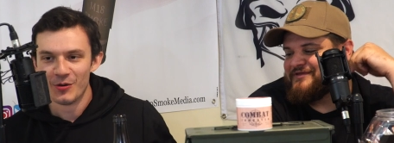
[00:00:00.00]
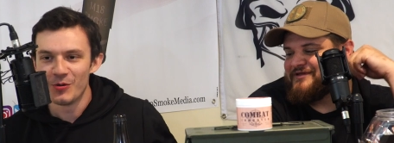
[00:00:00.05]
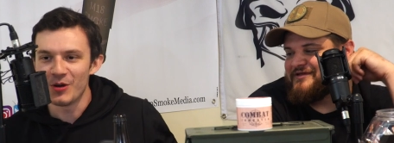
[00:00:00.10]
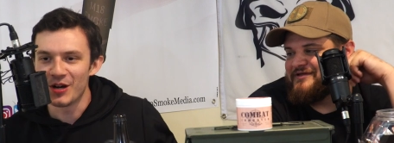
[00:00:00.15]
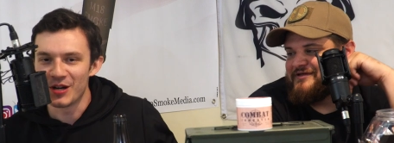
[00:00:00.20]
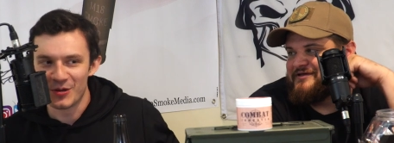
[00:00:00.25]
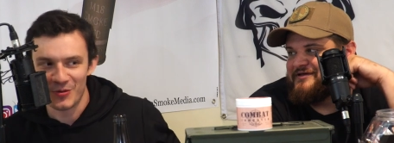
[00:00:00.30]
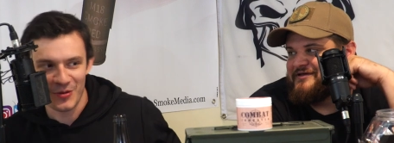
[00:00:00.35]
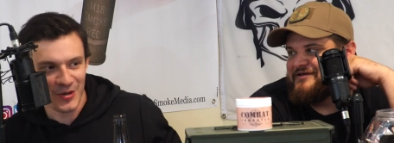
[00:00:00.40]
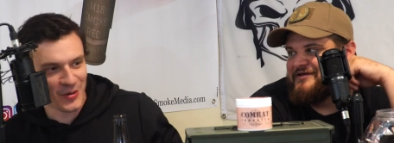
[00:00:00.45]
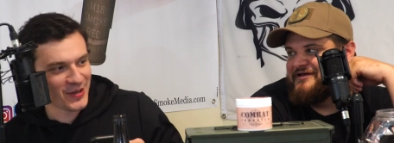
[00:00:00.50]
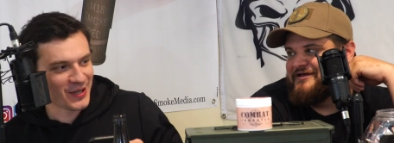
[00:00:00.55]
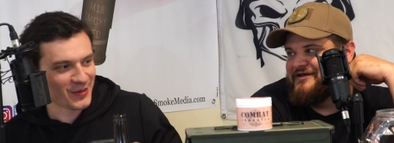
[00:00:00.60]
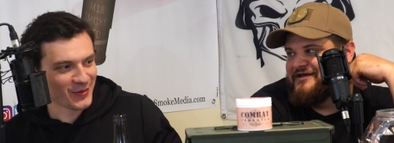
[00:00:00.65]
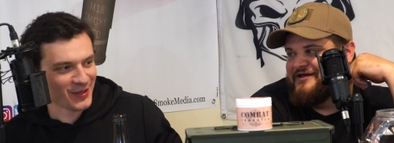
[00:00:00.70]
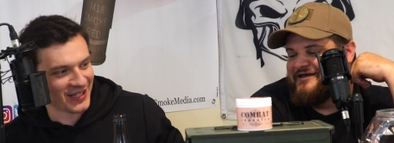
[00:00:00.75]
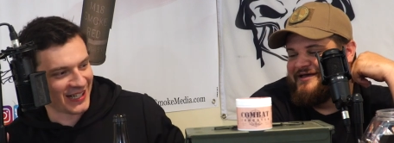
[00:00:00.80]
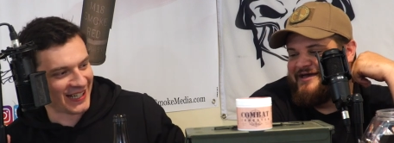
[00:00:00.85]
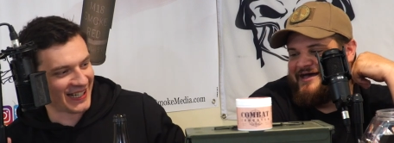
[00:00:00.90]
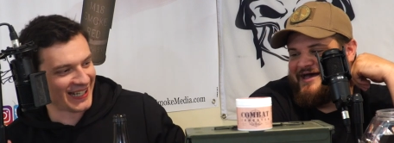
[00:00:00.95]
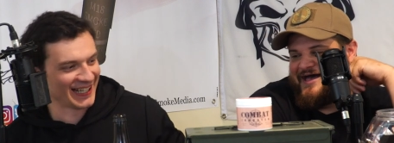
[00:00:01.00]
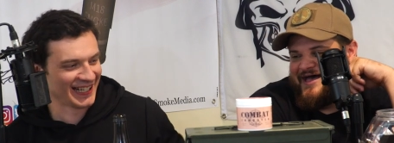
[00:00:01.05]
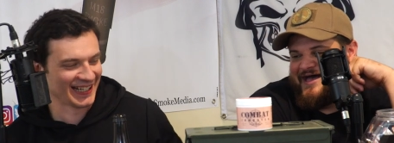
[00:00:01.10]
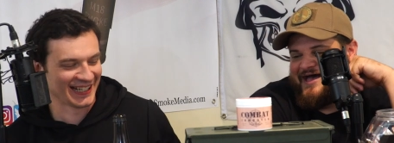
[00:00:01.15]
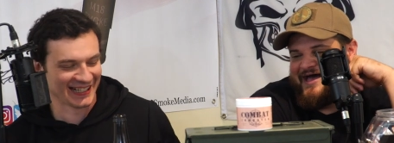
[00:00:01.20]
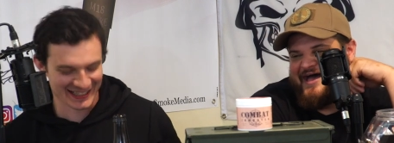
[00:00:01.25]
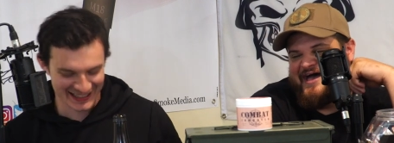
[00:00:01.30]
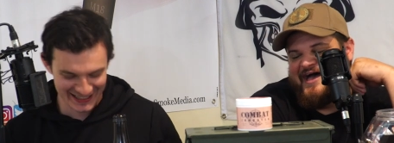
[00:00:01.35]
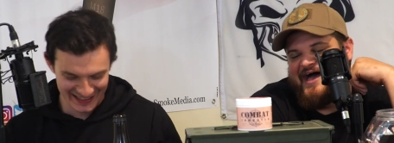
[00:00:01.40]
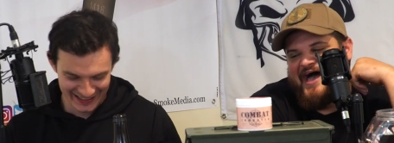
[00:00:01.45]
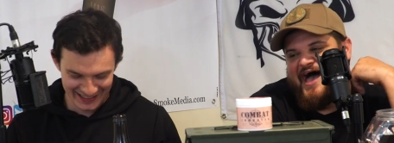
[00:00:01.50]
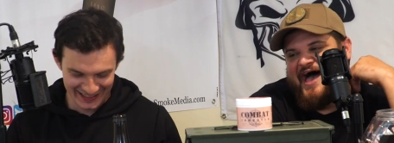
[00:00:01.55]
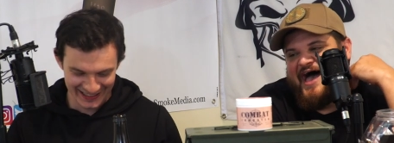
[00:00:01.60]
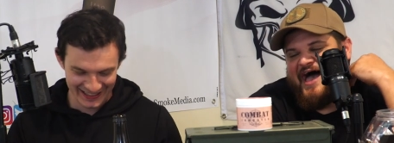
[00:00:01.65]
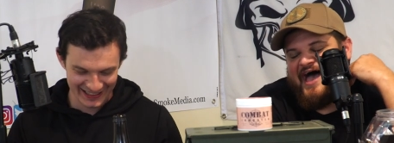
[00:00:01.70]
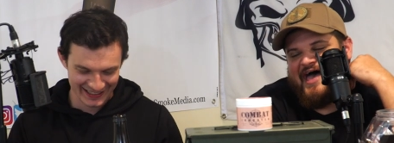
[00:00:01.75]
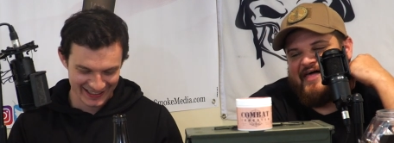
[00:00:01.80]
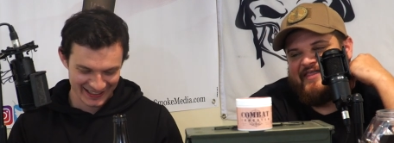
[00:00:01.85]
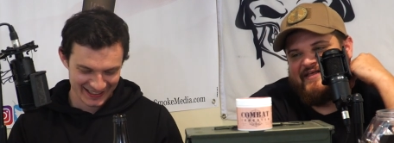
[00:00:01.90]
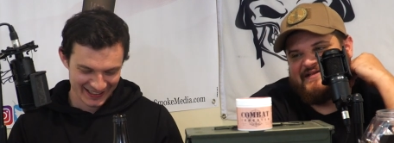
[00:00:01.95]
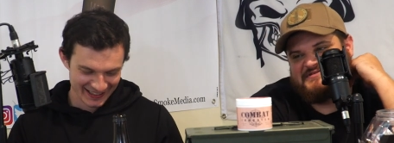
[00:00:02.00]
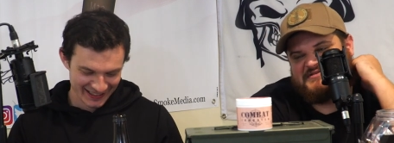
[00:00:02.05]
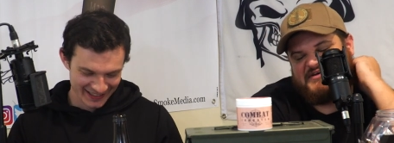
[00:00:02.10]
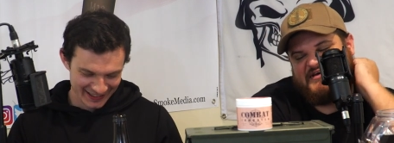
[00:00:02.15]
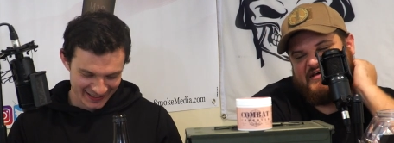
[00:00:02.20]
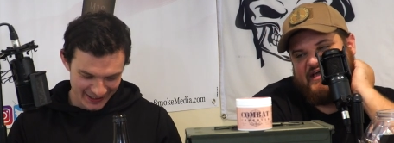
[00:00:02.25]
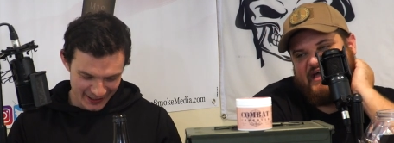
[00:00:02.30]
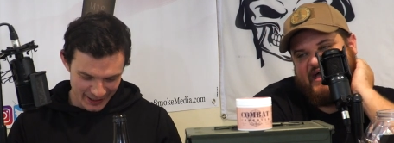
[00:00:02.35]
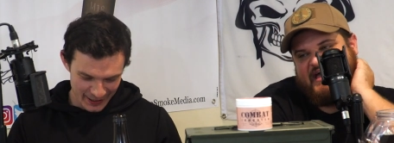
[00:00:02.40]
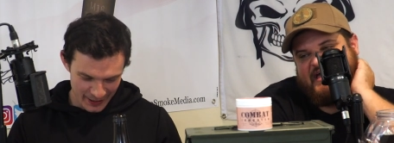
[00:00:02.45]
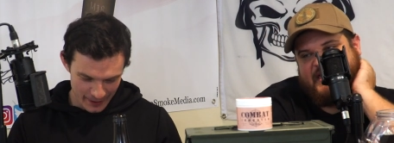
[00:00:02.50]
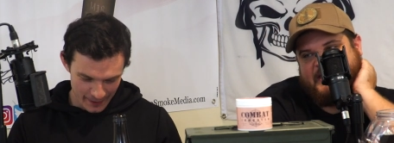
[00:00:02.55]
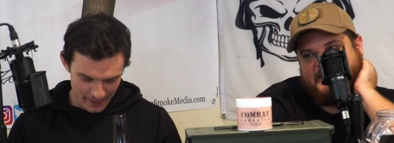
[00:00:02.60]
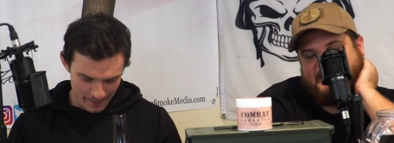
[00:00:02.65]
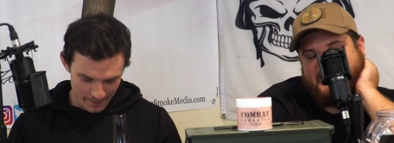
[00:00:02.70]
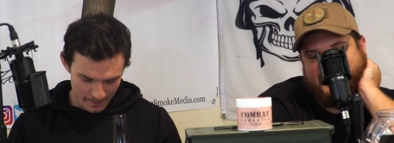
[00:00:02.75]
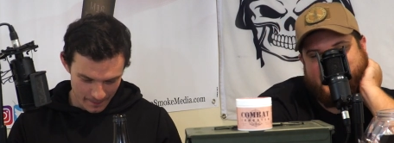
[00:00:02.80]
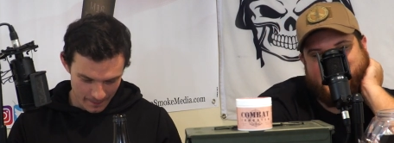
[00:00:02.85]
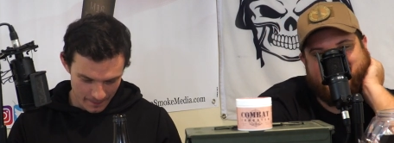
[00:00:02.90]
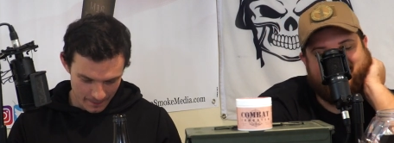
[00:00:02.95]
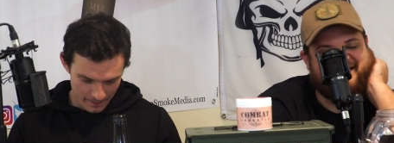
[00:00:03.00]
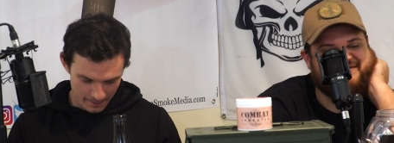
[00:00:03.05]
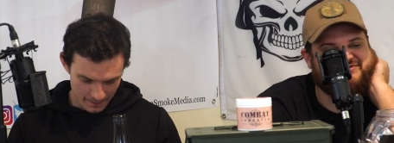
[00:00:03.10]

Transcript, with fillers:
Speaker 1: what, what, what, what? and
Speaker 2: then so like I, I kind of